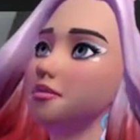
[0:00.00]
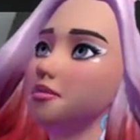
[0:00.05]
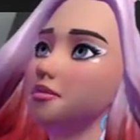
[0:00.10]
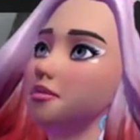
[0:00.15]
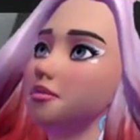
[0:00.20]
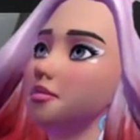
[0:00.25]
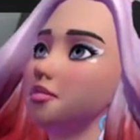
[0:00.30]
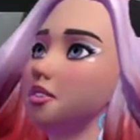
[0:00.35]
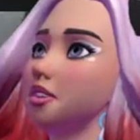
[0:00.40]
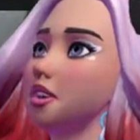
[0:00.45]

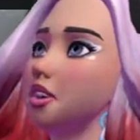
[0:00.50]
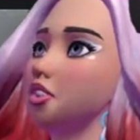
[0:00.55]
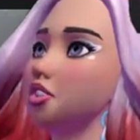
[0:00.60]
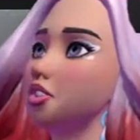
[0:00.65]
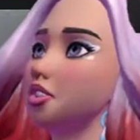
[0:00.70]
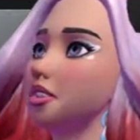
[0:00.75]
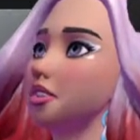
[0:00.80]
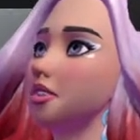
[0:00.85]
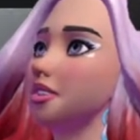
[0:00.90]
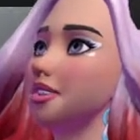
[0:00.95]
There are lots
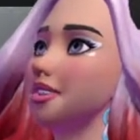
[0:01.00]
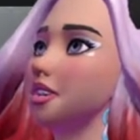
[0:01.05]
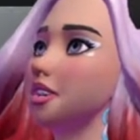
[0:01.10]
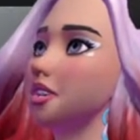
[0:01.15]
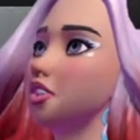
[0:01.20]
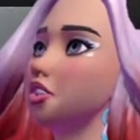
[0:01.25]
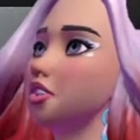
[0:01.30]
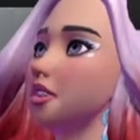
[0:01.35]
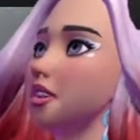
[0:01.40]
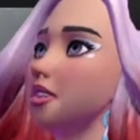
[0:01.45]
of little hidden
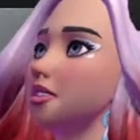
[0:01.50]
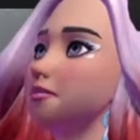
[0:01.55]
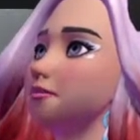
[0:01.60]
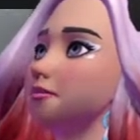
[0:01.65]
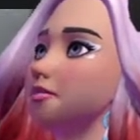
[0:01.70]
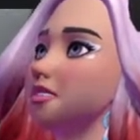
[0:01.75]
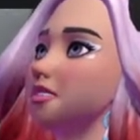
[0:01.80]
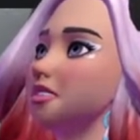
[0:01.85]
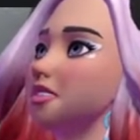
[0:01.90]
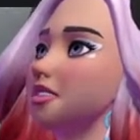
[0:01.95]
select
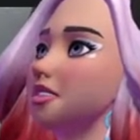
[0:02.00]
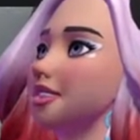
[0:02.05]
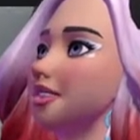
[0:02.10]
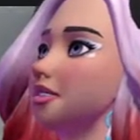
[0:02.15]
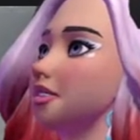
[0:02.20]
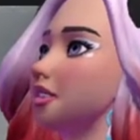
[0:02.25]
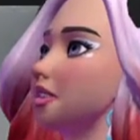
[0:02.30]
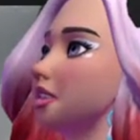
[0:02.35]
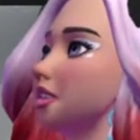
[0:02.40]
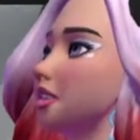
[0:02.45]
modes up here,
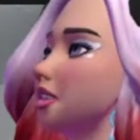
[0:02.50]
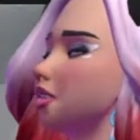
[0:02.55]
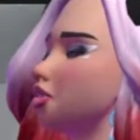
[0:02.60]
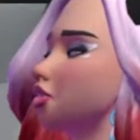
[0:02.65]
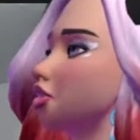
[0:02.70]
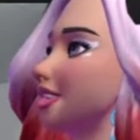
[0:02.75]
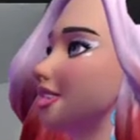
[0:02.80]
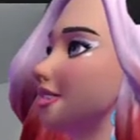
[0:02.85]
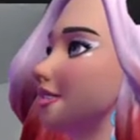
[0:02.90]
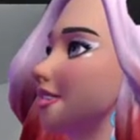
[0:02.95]
and I'm gonna just
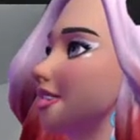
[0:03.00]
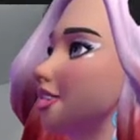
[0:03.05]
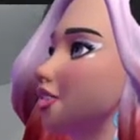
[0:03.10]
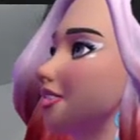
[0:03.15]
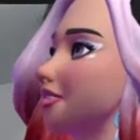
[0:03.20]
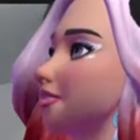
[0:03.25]
see if there's